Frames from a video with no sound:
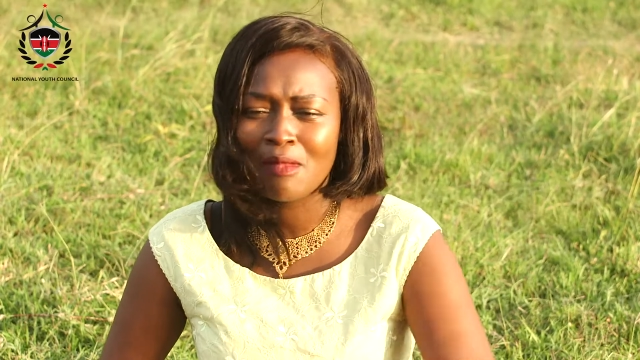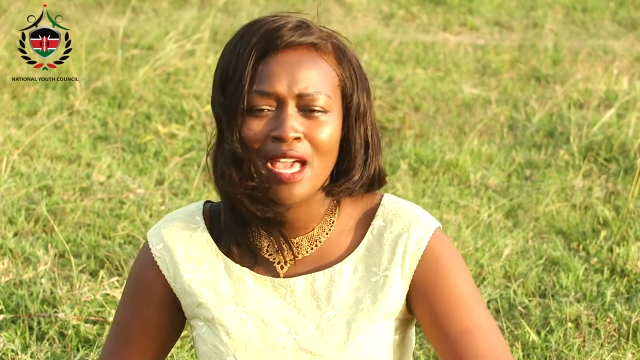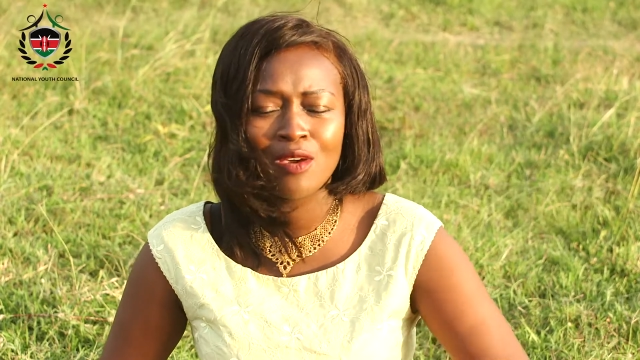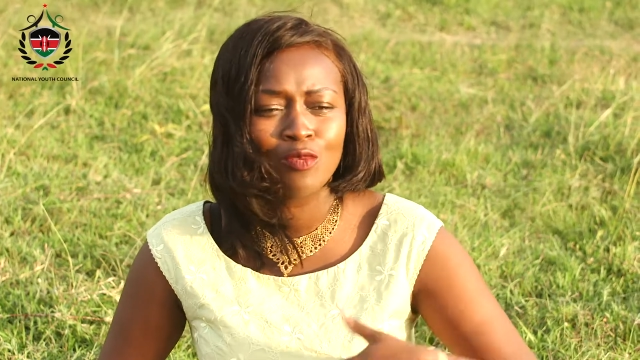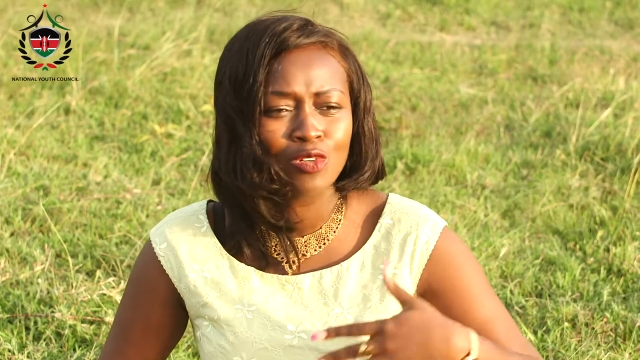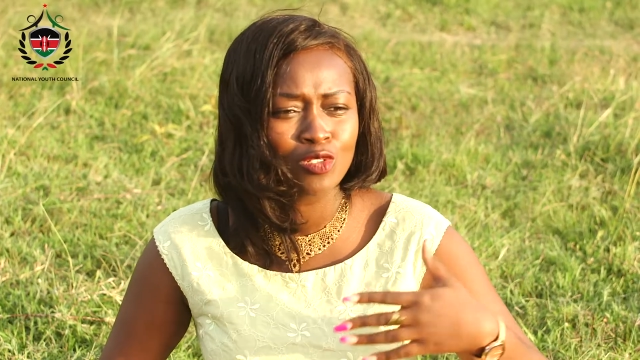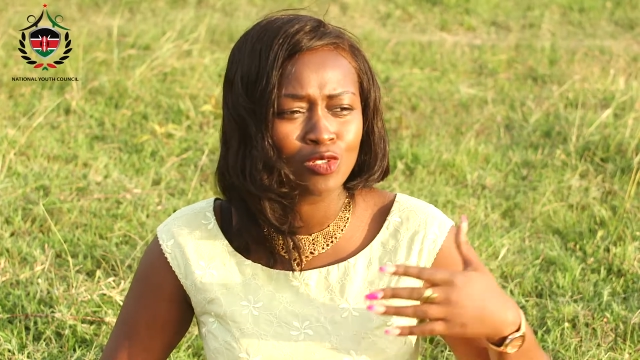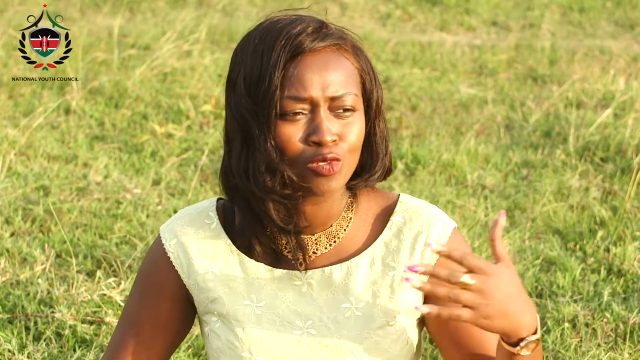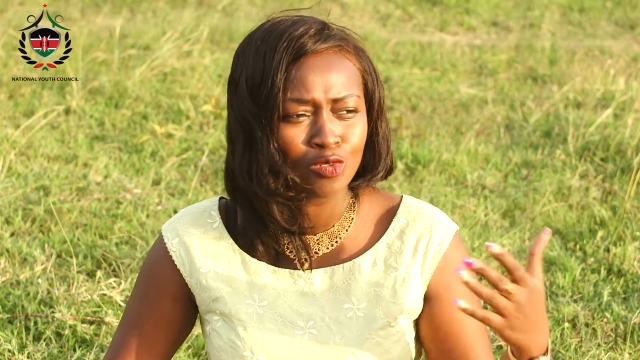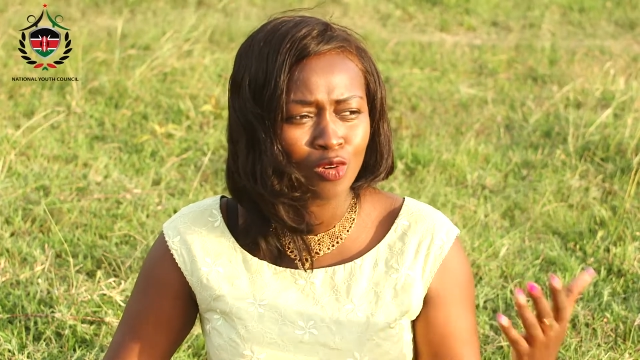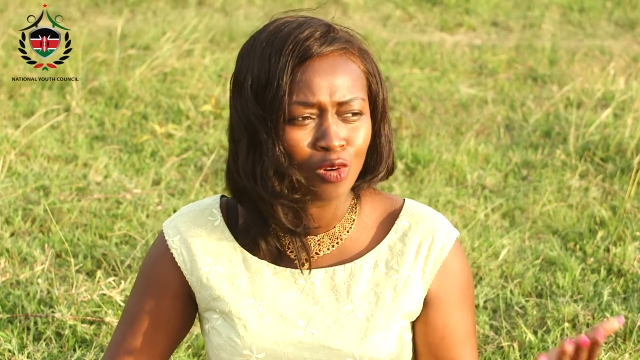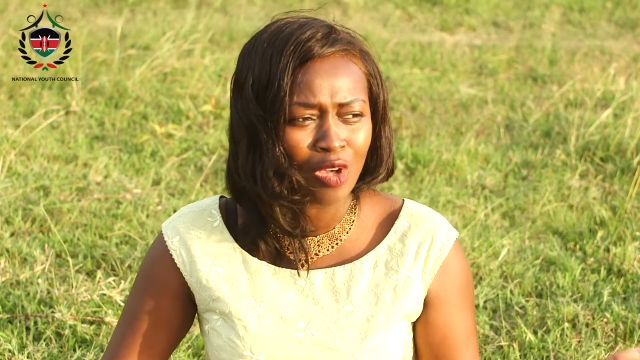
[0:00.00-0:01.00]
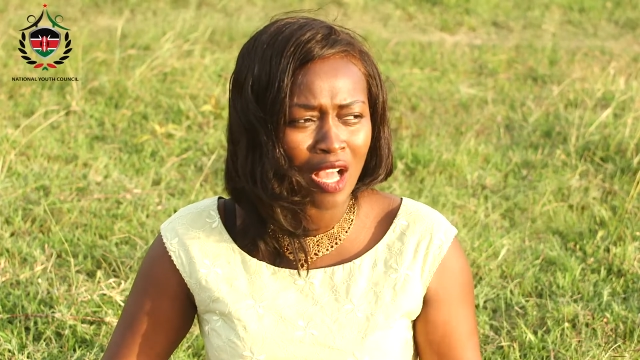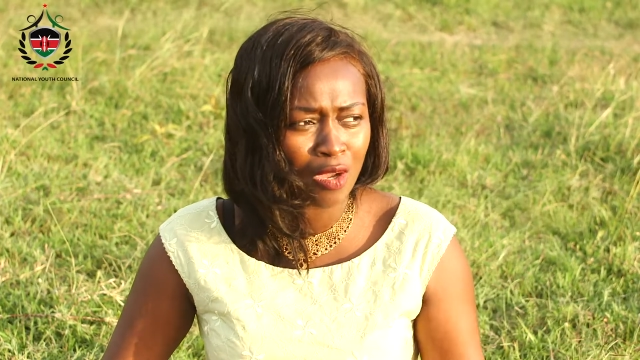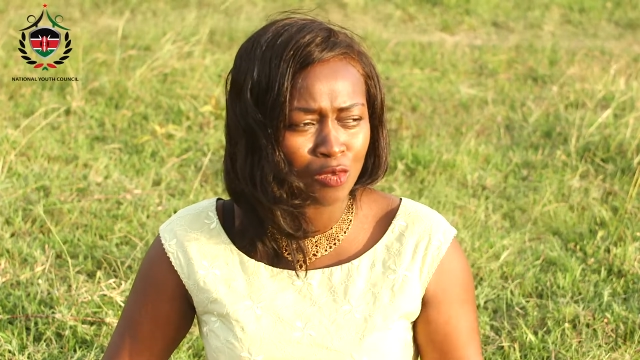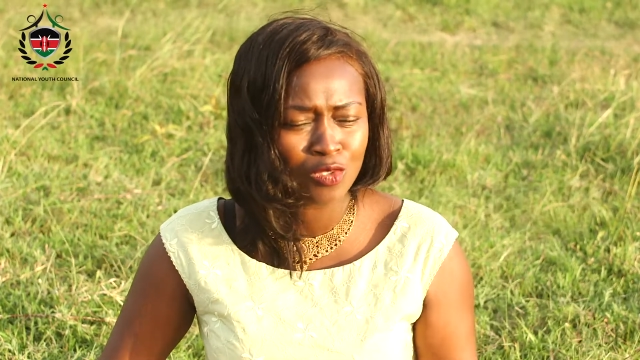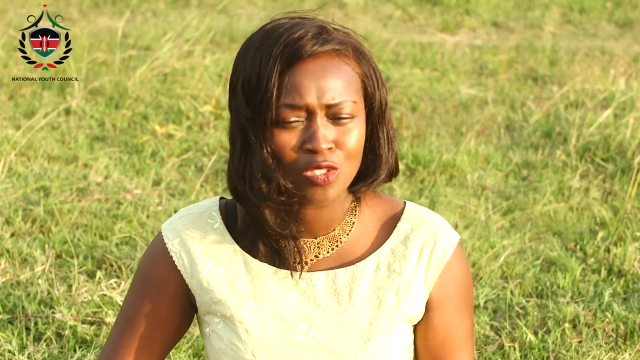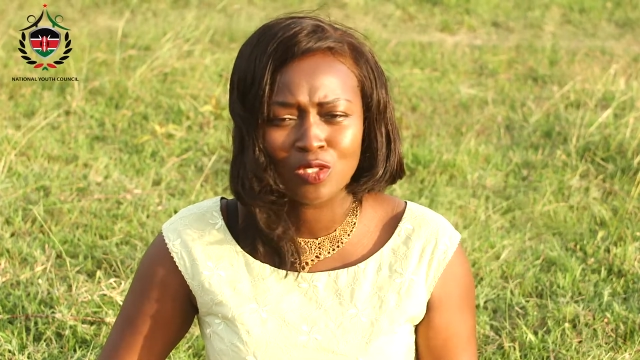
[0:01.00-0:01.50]
I want to go
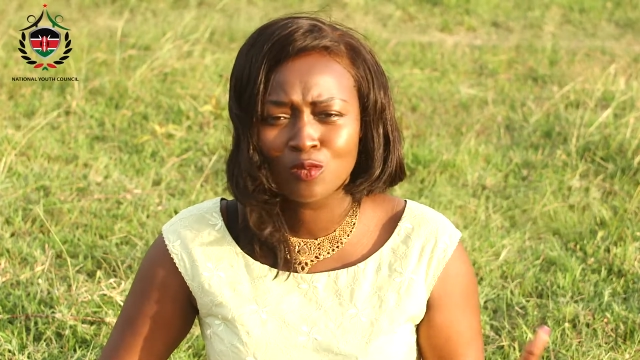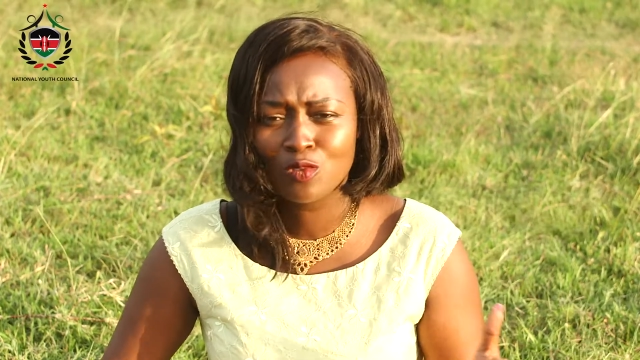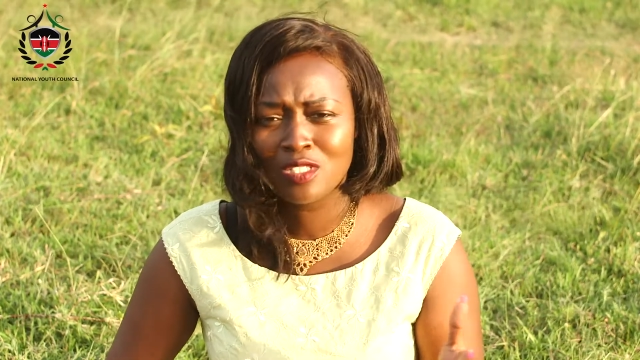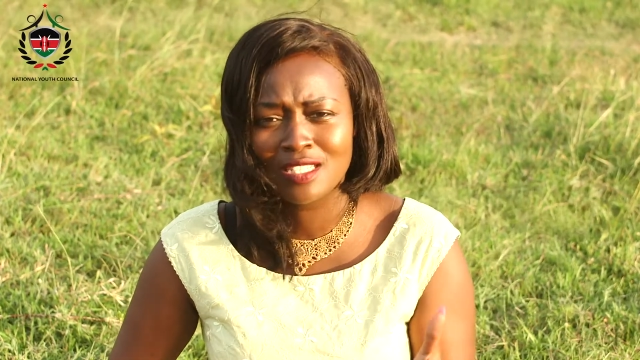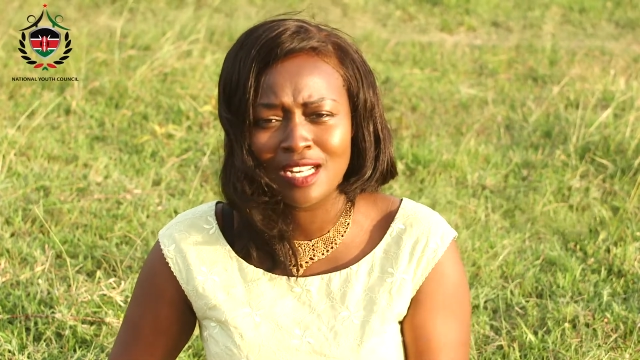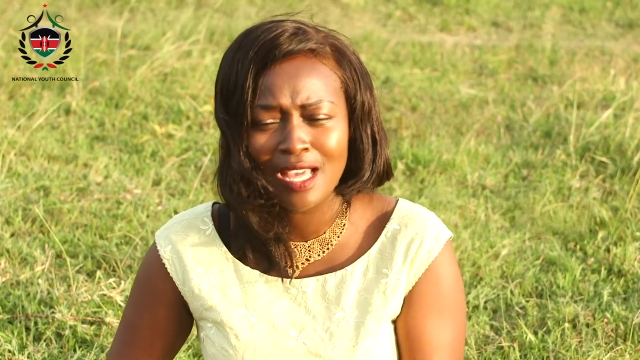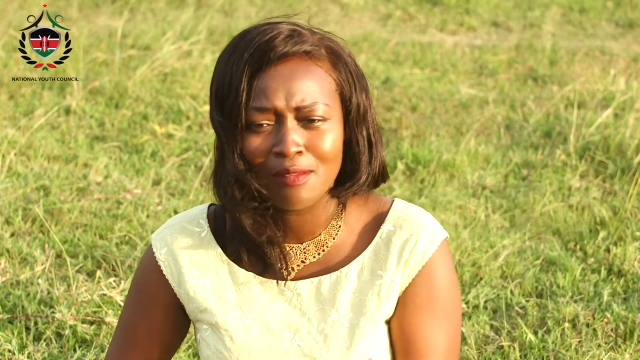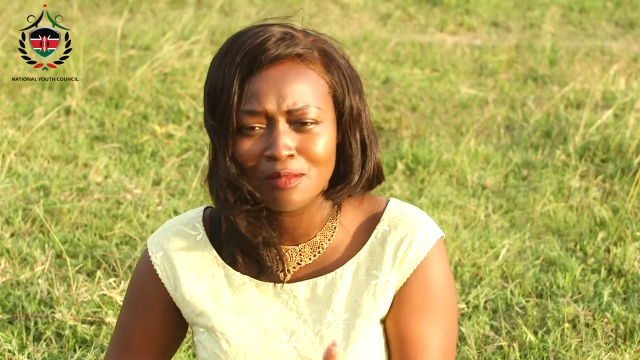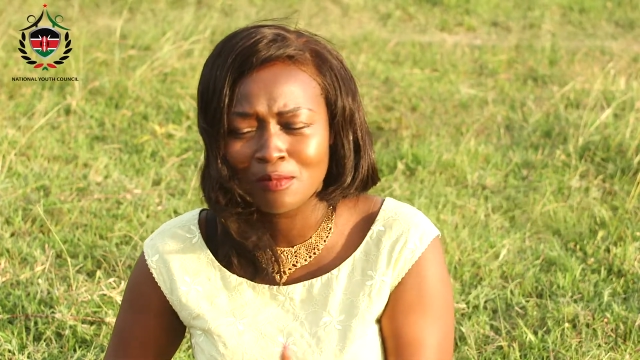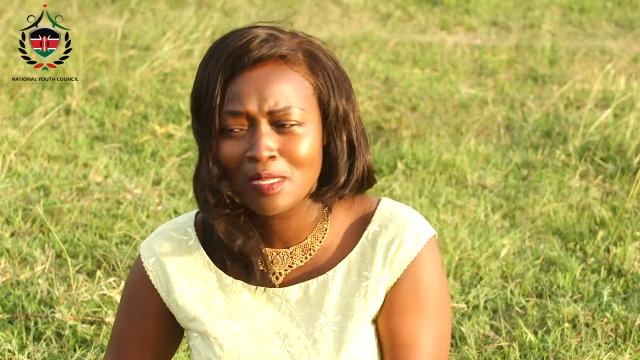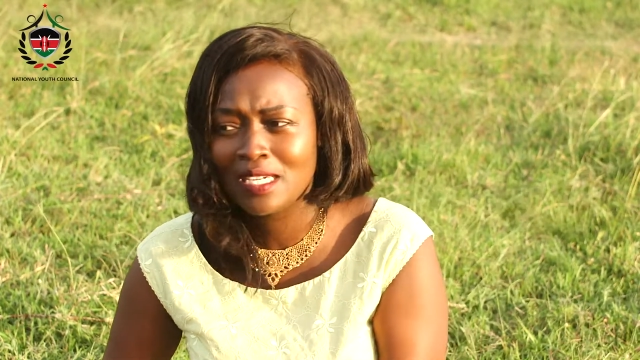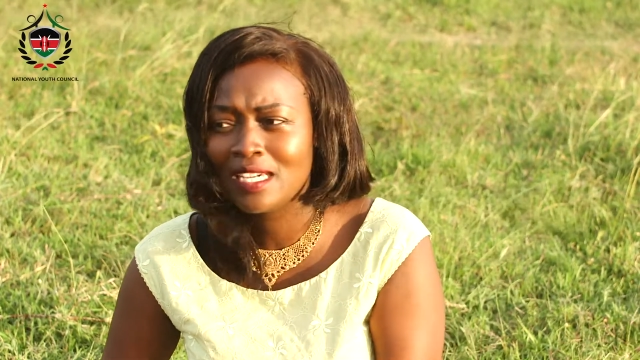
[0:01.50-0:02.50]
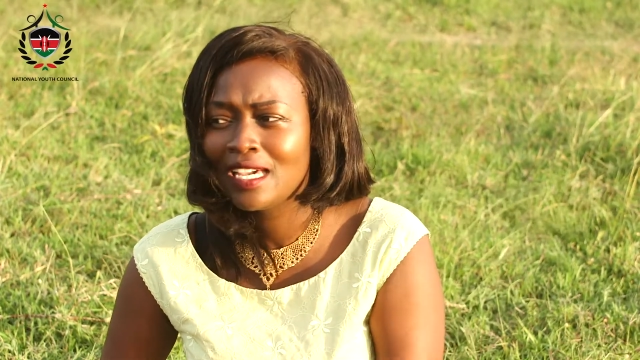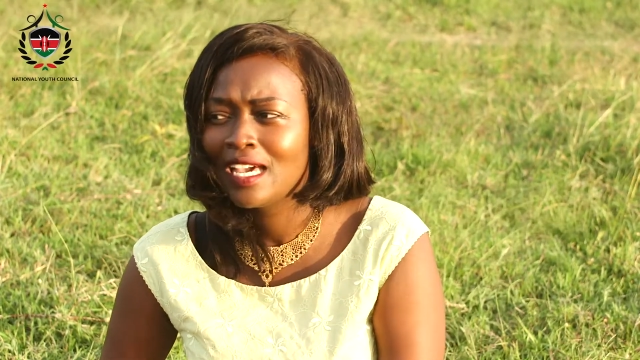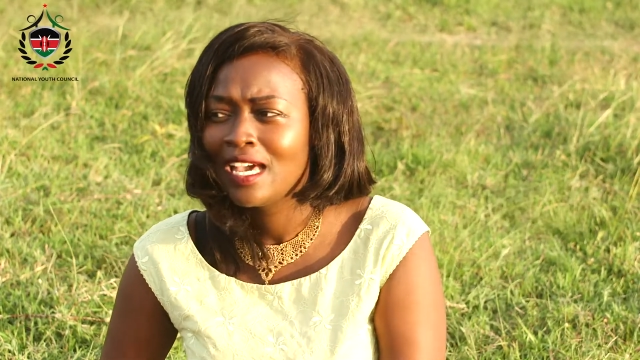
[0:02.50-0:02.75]
out, she wouldn't let me.